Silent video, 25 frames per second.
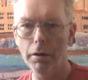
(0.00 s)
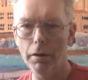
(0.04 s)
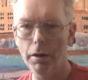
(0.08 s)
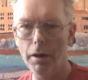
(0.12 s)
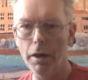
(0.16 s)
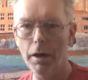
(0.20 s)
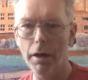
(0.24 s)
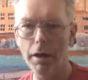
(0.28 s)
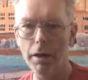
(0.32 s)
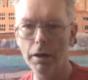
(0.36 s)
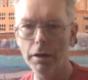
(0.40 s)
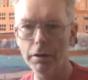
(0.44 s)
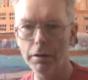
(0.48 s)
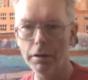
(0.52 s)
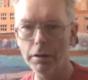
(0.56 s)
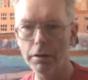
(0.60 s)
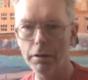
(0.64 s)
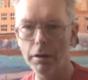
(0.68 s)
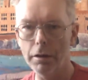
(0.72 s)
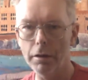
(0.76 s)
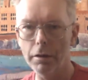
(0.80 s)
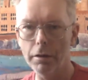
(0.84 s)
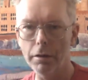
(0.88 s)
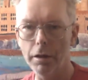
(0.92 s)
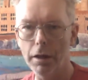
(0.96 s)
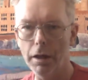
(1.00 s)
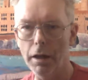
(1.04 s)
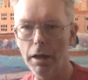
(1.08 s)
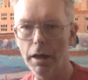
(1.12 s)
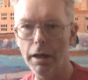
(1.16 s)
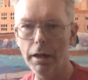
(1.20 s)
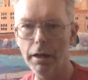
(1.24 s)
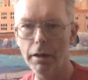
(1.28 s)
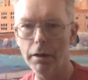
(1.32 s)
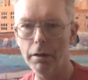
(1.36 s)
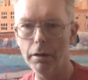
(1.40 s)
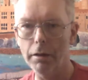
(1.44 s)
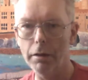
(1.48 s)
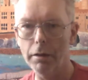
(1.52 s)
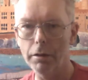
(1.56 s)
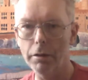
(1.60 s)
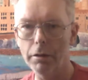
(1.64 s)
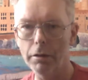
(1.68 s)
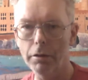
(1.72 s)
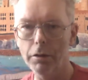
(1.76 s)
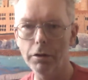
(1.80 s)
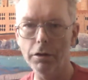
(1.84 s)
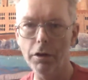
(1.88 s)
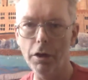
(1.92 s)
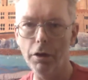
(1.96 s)
there's the link
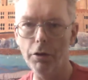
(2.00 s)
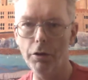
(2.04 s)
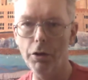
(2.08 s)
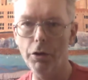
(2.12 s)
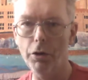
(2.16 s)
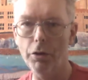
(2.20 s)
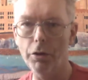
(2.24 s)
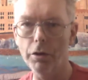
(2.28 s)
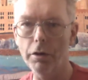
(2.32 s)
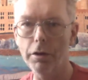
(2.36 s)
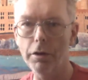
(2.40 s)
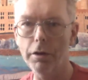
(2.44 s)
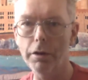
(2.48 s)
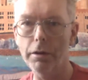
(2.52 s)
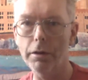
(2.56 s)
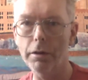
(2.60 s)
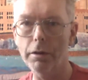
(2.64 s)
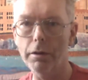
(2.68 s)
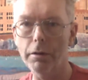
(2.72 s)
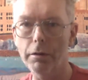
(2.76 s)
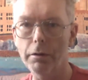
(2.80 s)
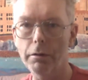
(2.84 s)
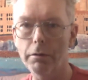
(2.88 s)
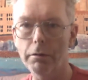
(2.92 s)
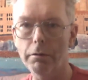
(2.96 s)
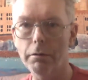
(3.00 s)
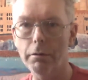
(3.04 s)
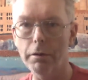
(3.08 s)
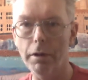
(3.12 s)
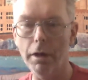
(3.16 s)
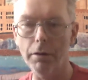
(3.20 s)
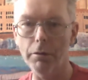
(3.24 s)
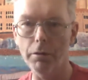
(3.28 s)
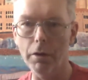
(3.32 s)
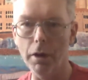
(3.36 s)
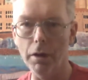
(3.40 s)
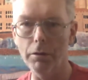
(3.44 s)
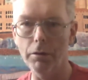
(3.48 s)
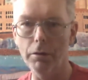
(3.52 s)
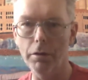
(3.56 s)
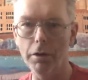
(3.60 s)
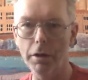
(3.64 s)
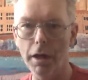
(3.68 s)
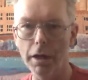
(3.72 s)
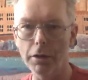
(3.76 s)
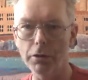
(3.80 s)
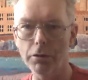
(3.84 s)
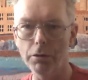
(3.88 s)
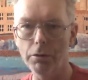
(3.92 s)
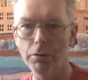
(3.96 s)
so you can download
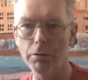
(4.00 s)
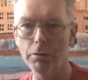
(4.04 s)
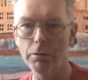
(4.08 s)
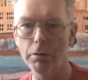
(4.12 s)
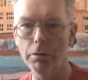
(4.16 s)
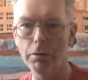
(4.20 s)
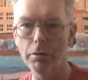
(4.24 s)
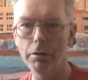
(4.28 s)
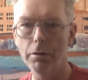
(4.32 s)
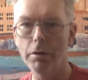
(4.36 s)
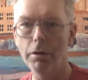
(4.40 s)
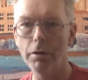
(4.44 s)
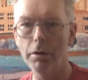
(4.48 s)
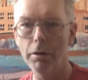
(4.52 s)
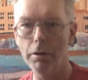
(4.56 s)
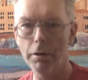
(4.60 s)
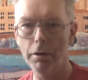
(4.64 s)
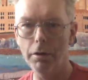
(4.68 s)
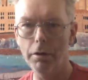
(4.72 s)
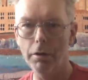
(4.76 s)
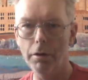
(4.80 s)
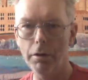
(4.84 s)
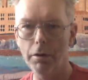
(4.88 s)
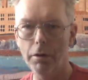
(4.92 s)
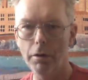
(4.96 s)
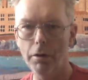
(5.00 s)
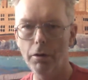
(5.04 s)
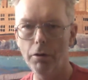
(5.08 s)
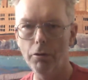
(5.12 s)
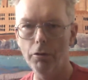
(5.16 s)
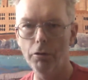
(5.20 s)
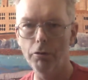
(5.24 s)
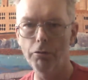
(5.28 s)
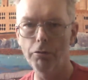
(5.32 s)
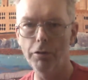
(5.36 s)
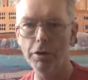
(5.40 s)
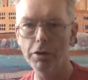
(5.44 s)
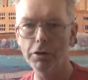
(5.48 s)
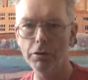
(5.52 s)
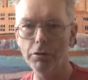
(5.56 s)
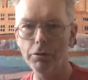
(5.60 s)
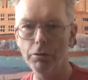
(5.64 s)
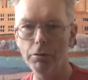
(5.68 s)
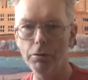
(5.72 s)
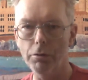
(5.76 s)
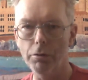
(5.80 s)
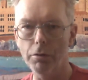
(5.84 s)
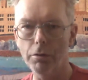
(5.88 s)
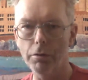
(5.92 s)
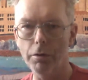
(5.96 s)
the actual
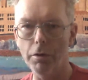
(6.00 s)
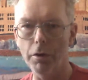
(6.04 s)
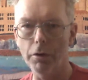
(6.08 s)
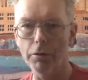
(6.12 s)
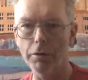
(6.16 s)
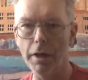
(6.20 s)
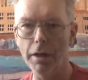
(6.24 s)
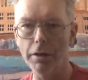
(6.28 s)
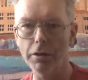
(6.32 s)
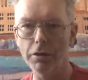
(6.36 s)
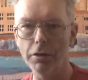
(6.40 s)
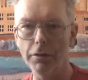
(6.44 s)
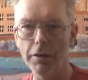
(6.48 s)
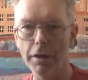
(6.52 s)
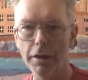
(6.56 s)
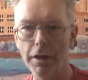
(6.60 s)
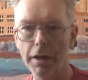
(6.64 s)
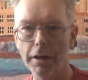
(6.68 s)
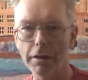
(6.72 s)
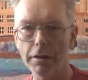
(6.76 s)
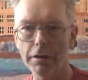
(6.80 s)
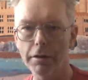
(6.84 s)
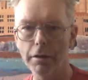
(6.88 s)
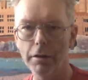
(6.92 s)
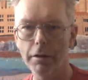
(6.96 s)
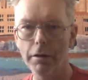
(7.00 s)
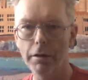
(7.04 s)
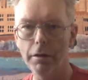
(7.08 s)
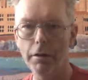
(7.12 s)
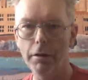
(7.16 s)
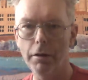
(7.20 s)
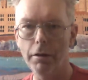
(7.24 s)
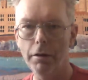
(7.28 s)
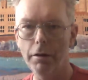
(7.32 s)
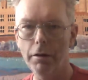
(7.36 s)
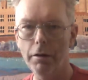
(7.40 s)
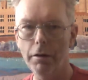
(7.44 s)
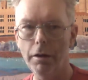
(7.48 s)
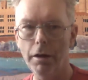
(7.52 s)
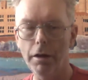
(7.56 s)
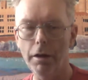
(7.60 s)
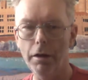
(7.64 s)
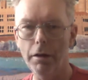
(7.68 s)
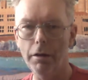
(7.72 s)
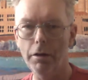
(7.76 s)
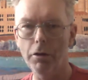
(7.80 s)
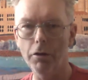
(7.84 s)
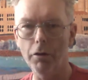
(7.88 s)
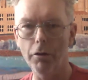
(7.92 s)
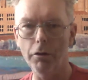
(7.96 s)
original contents of the disk
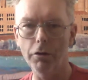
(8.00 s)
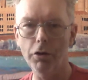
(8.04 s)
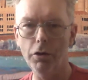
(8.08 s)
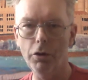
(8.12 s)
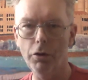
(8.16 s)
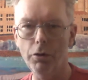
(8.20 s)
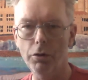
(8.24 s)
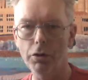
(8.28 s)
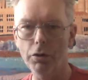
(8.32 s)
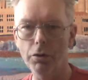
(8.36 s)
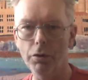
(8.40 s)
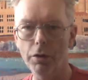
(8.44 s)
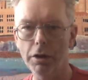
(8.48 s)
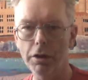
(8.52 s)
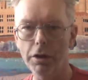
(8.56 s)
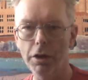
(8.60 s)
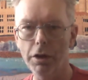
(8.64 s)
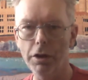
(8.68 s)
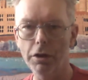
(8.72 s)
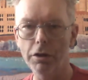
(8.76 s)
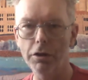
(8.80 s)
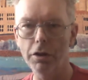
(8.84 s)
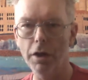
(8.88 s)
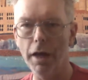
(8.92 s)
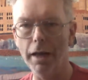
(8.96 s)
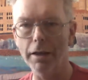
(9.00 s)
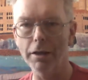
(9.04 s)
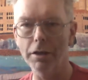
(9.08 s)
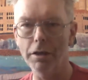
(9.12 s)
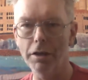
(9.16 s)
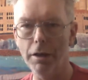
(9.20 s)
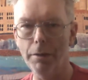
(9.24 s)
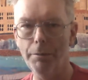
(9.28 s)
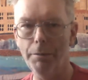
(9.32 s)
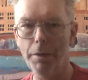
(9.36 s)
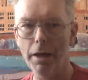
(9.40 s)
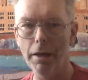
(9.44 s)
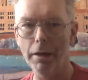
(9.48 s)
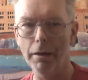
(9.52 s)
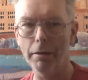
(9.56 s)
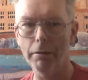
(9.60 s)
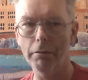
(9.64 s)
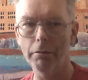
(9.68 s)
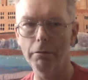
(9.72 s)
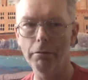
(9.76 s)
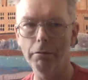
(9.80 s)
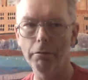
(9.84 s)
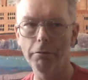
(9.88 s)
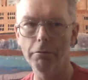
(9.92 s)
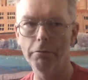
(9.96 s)
now you've got two choices unzip it
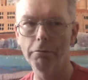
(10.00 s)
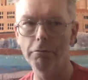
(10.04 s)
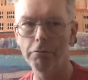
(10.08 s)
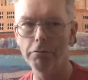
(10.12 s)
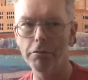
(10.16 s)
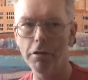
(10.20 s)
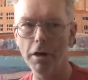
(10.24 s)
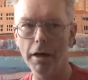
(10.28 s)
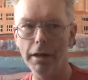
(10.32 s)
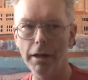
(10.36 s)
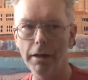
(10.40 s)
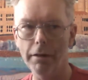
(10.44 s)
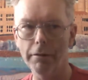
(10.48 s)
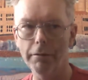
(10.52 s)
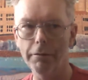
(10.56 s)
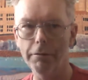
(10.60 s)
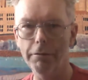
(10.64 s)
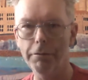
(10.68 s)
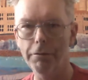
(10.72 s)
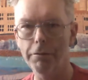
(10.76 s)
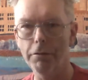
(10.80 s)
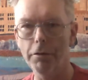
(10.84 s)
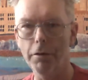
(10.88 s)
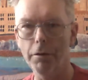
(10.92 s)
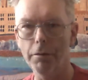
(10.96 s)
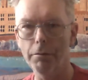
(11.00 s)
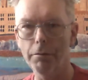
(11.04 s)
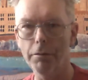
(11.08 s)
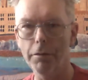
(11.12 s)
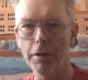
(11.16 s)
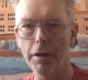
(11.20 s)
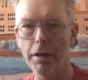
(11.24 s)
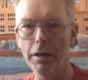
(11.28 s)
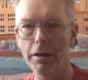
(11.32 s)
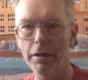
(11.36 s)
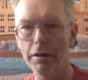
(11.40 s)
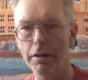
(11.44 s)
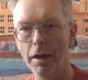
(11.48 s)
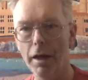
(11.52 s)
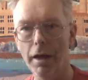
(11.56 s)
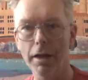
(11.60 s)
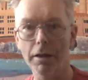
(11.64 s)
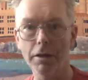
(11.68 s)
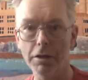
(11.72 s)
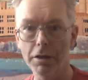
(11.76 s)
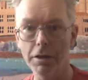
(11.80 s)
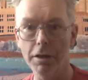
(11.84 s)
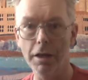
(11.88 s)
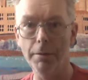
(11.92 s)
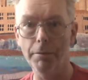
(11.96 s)
run it from the
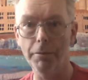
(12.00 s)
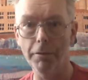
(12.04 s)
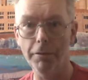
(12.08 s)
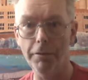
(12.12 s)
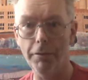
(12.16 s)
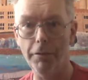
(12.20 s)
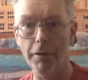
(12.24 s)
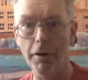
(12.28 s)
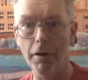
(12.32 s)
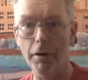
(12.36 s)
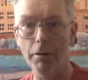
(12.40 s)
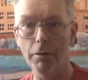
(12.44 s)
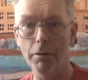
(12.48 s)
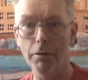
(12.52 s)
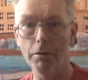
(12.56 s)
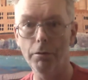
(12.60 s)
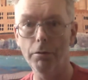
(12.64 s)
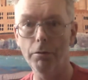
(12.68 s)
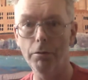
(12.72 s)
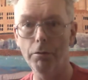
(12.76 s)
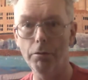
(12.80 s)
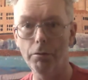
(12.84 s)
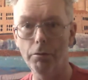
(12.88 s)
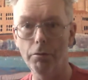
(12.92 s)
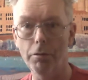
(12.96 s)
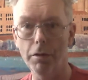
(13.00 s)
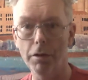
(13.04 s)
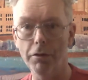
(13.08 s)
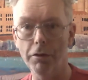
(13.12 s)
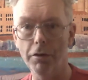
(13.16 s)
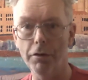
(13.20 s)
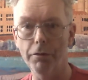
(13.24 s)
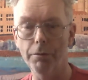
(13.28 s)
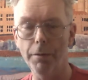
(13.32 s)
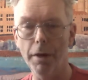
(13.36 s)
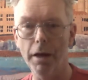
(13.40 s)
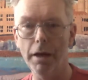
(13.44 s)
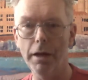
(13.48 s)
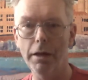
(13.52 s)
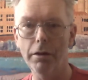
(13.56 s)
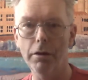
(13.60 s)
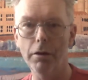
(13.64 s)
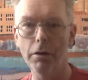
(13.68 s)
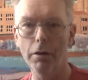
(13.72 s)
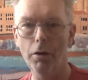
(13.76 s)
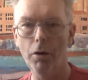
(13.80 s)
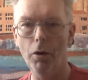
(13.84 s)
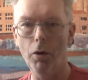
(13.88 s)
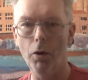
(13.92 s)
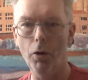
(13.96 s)
unzipped file copies you've made
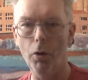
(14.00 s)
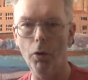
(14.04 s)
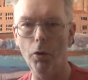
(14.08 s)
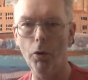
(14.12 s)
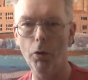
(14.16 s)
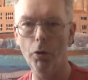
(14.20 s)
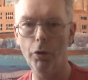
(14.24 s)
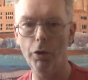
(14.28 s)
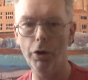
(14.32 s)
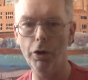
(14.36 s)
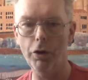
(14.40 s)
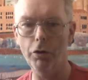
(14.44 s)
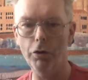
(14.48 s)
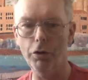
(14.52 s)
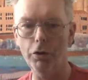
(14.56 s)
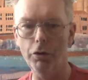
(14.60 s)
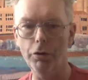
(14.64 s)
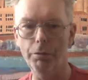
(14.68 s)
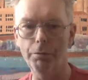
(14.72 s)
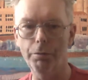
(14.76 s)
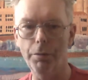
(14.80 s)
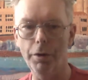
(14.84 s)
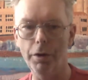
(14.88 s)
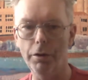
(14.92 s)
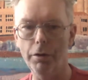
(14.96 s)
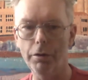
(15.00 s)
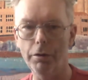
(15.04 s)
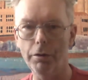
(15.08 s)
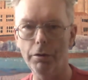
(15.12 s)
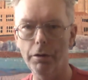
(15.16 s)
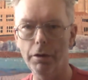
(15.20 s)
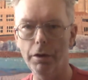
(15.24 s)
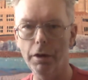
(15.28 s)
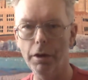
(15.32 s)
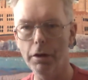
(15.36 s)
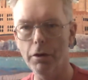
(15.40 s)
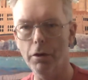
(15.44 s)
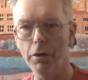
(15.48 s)
or you could burn the